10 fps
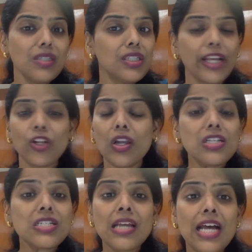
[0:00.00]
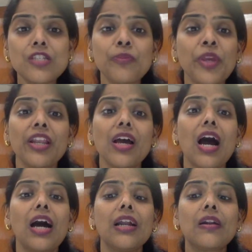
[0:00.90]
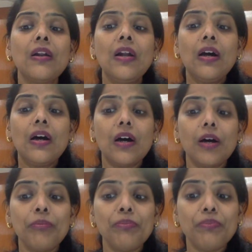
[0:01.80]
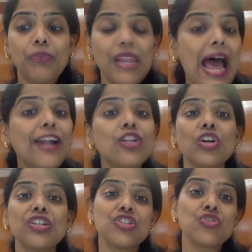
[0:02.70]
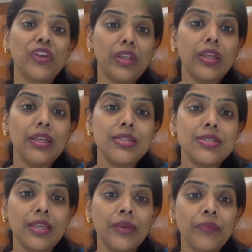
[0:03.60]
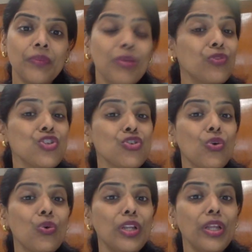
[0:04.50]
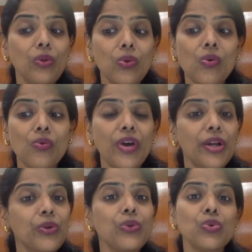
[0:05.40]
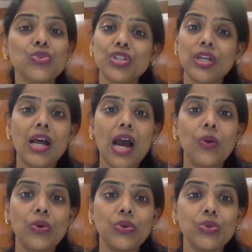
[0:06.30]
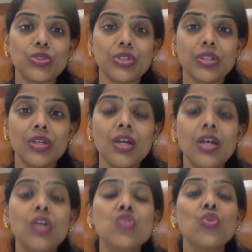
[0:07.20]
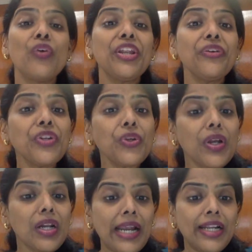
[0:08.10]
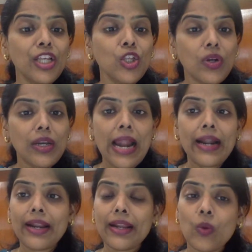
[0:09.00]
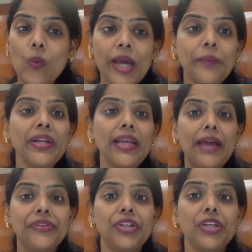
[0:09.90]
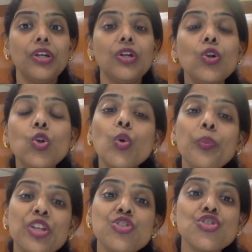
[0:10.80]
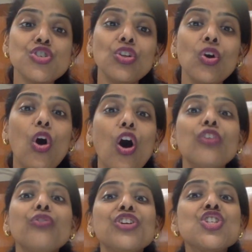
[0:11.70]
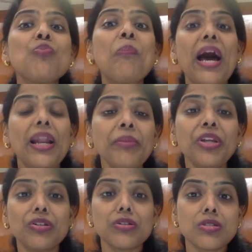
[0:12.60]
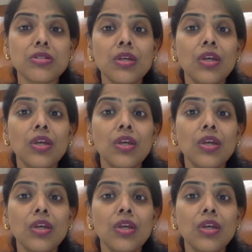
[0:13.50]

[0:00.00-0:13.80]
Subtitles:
Technology has made our land choices very easy, but we should only know where to use it and how to use it. So whenever you are writing your land requirement gathering, do mention on which parameters